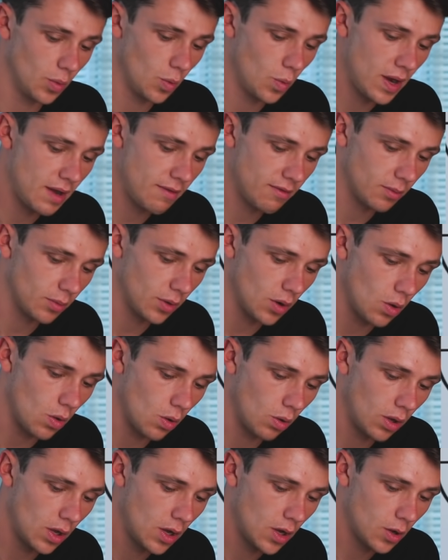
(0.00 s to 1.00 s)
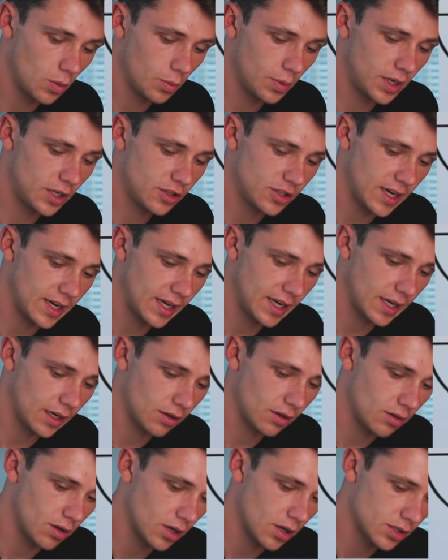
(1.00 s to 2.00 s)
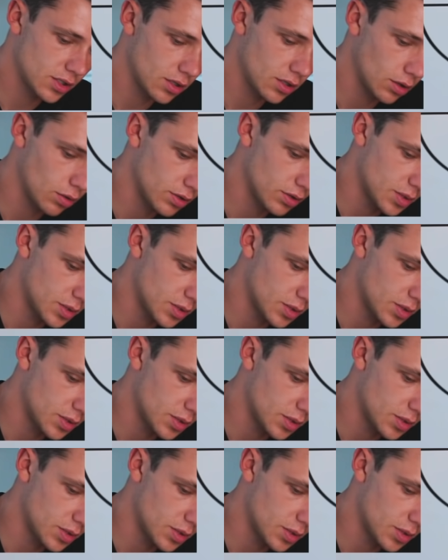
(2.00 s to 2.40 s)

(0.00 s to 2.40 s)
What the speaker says: away from goal. When they try and get across, look